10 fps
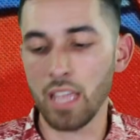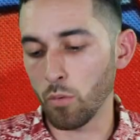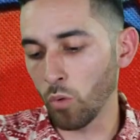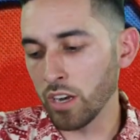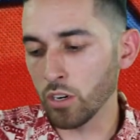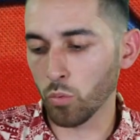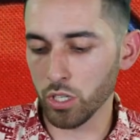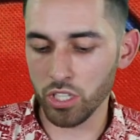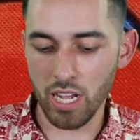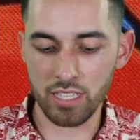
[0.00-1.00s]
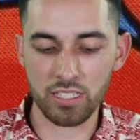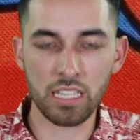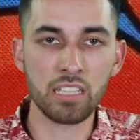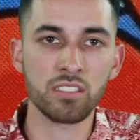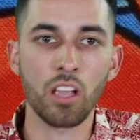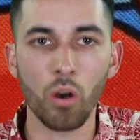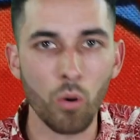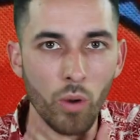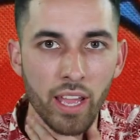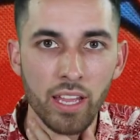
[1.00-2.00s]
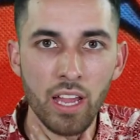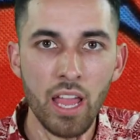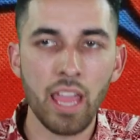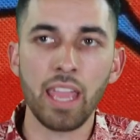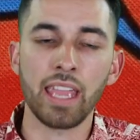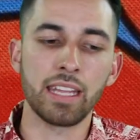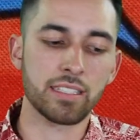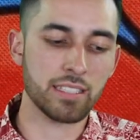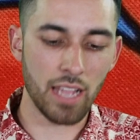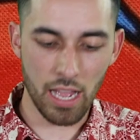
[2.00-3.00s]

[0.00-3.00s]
and when your World Chalice links go away, it's